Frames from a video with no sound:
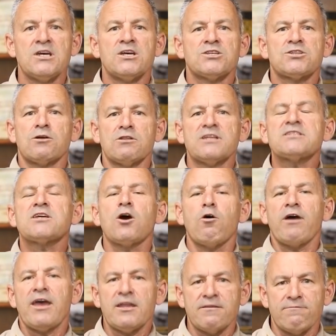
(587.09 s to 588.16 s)
so let's go
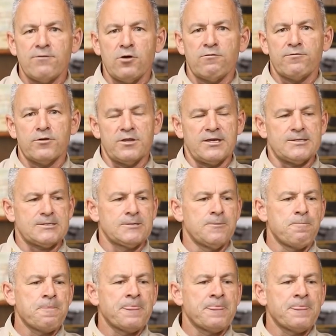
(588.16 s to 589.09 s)
ahead and vote for this.